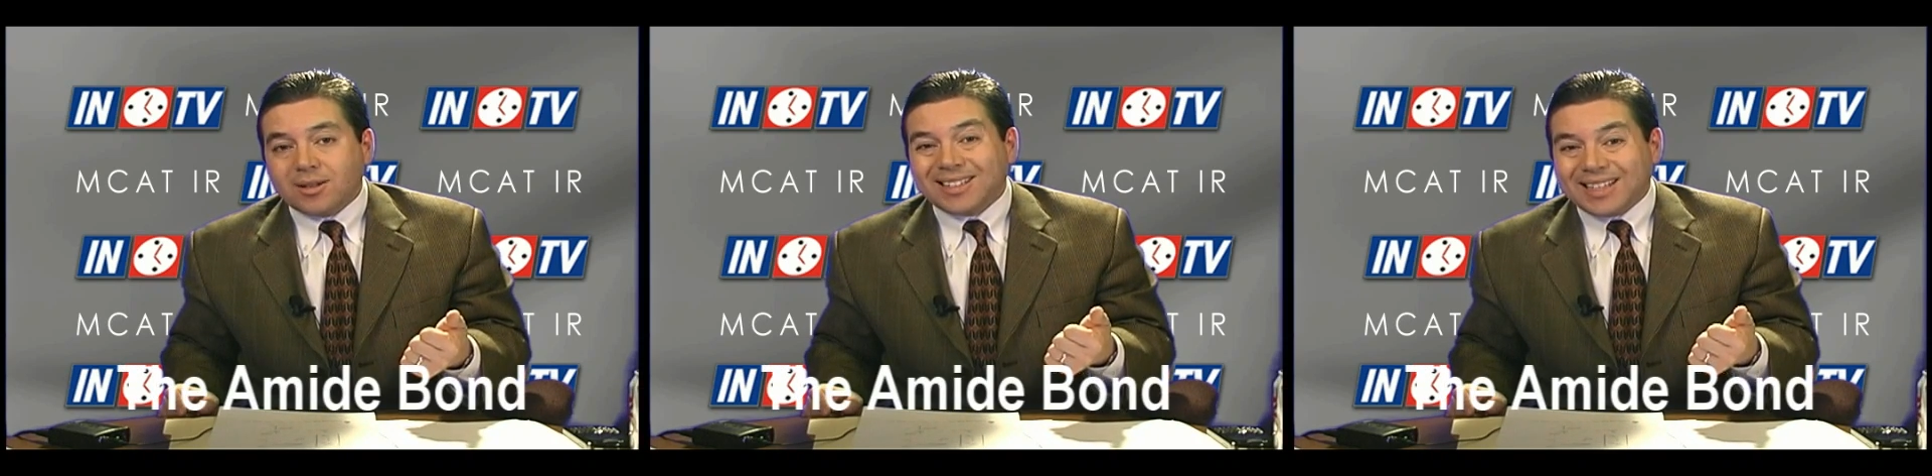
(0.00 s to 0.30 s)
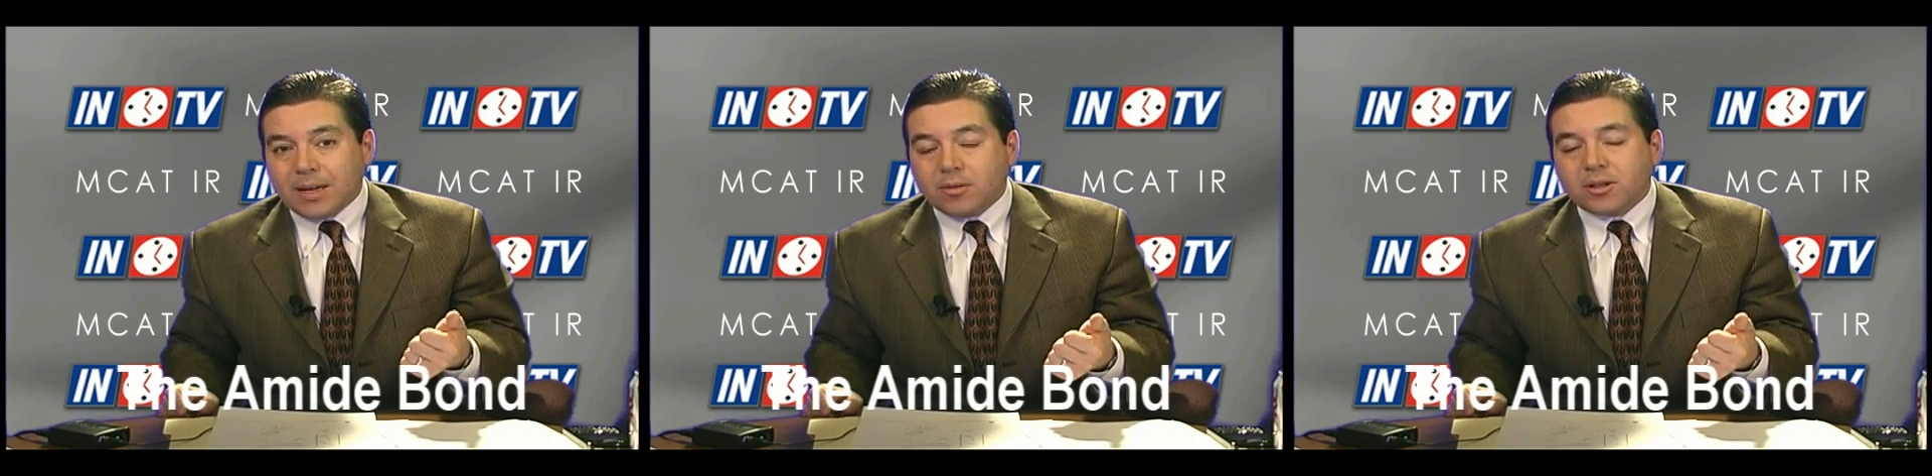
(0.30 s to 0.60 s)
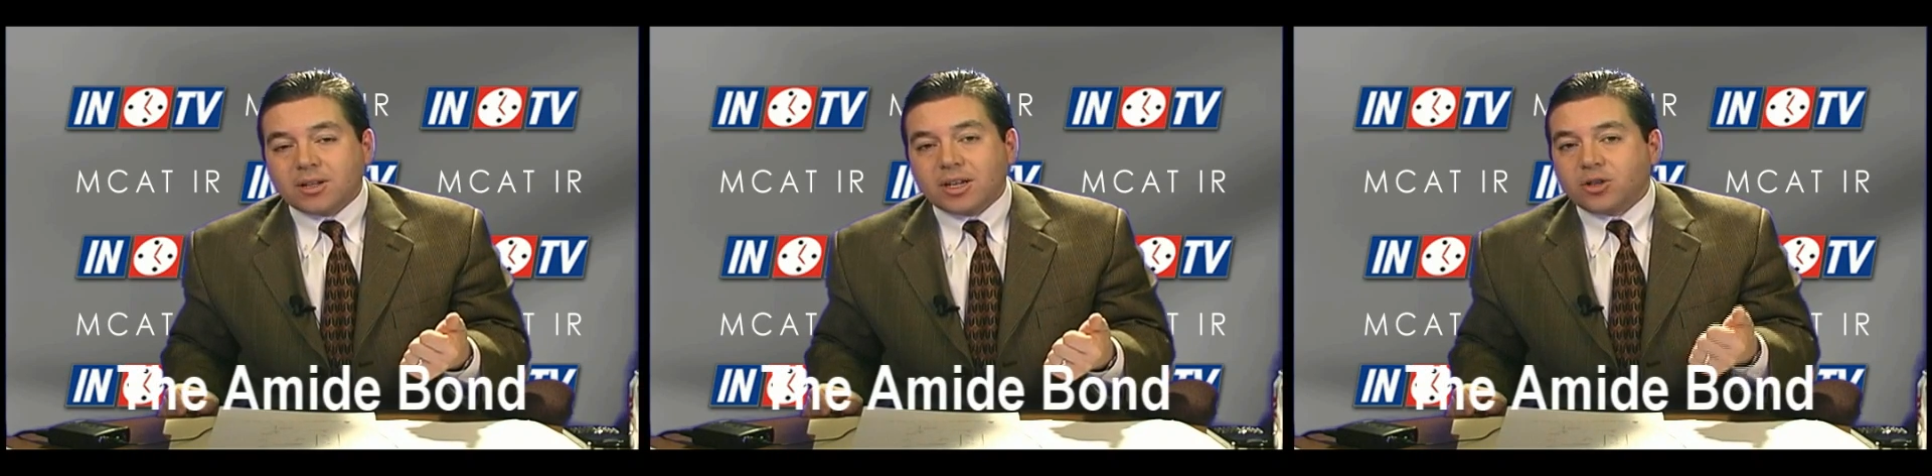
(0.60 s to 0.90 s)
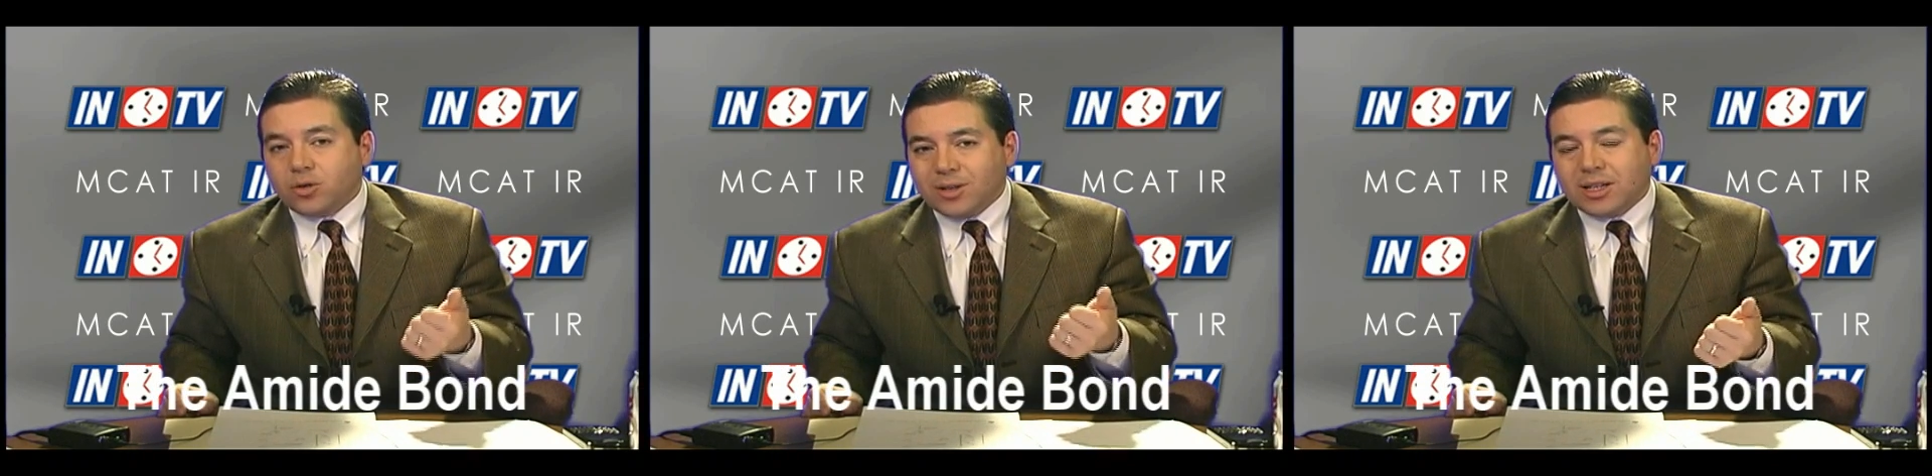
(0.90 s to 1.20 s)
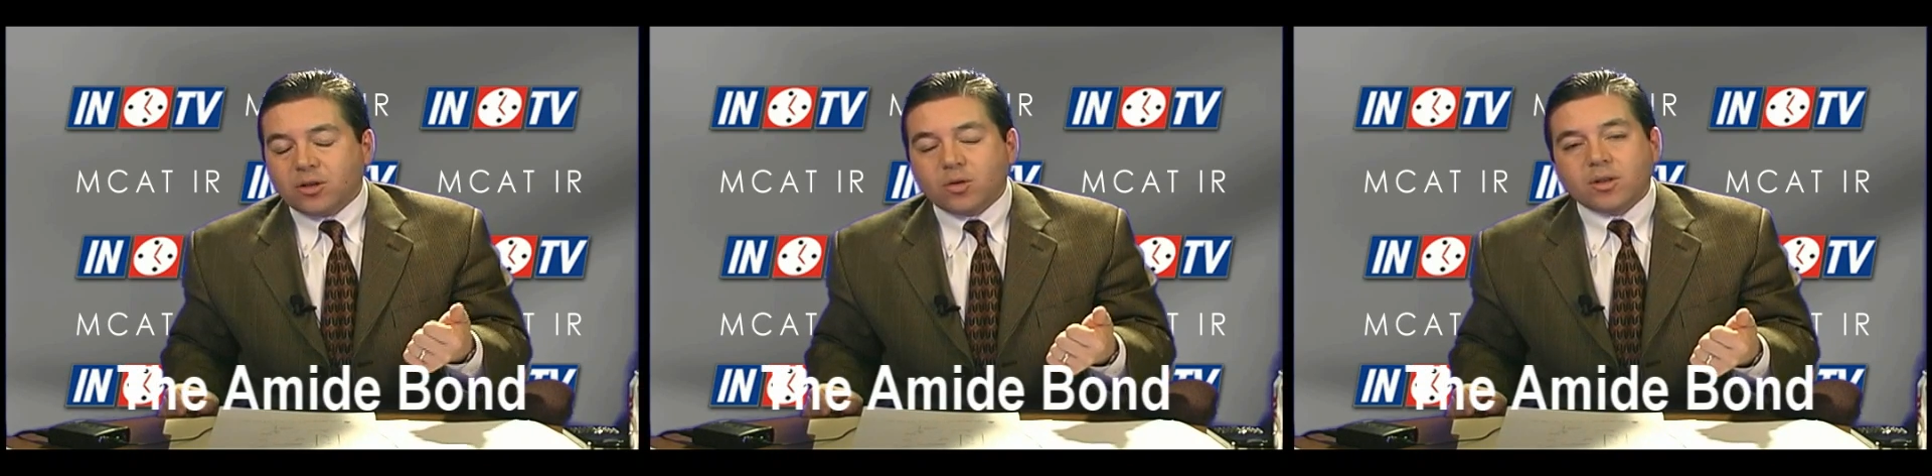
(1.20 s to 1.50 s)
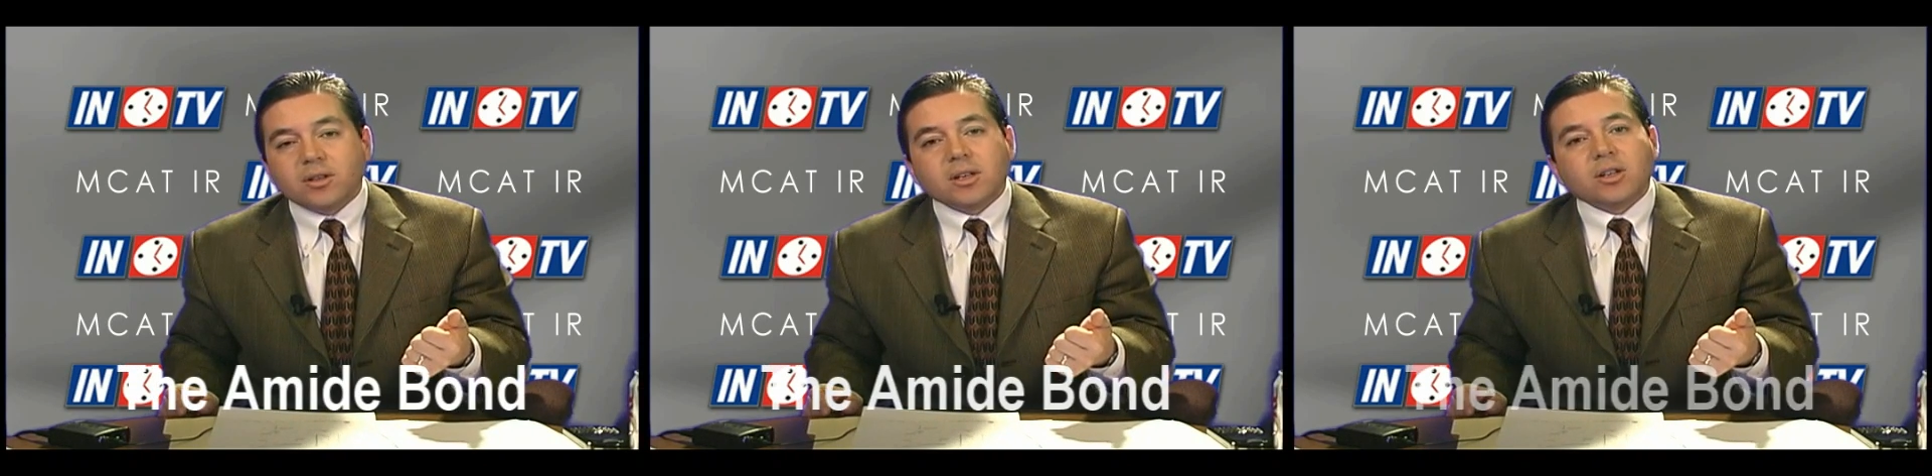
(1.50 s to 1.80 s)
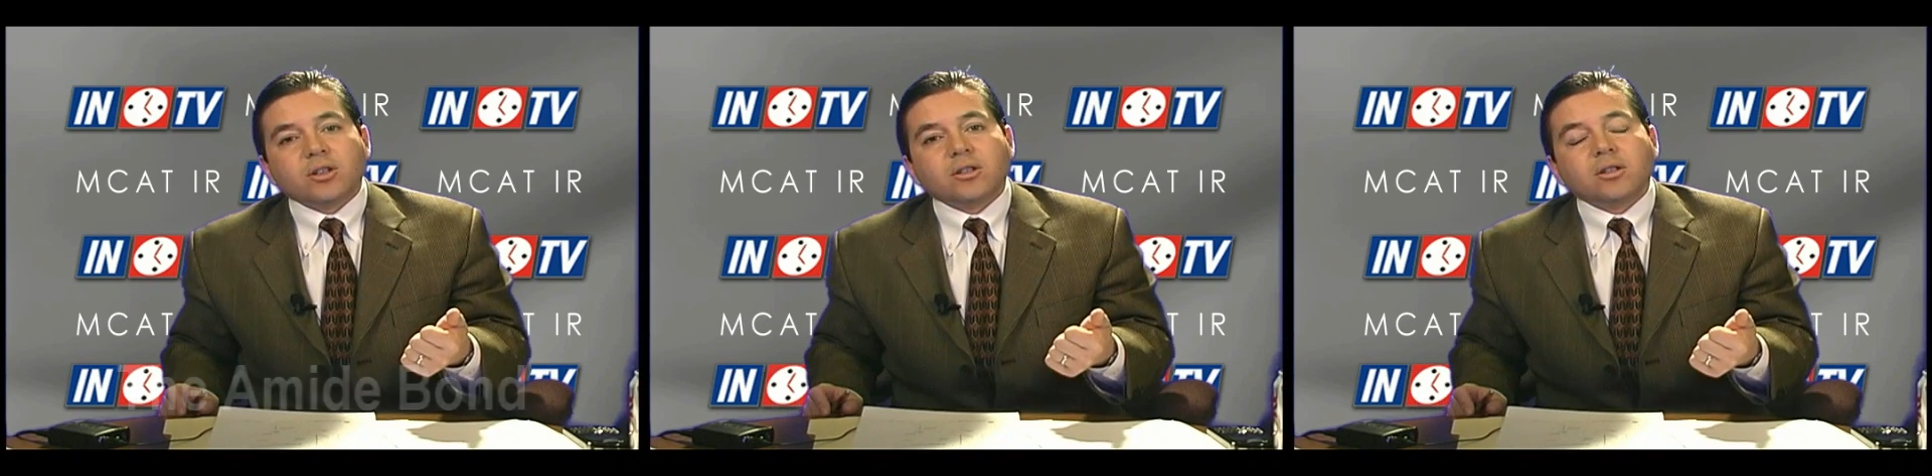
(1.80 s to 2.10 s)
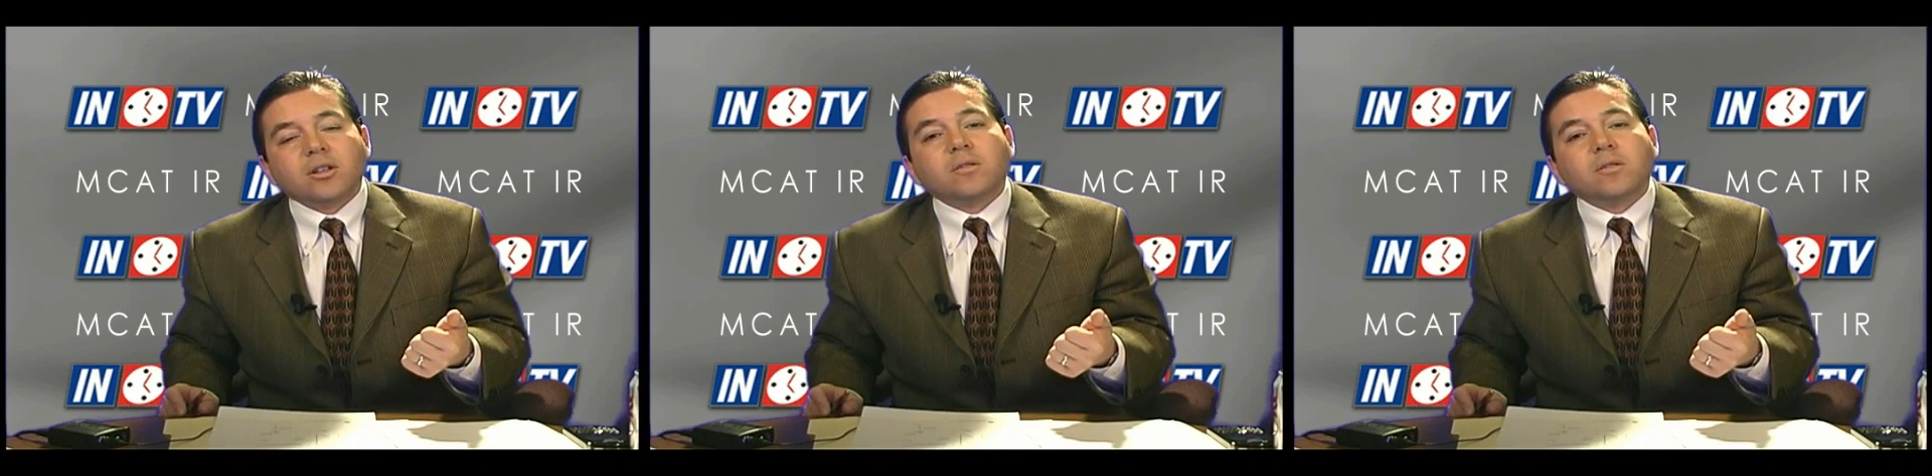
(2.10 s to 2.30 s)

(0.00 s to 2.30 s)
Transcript: stabilization or delocalization,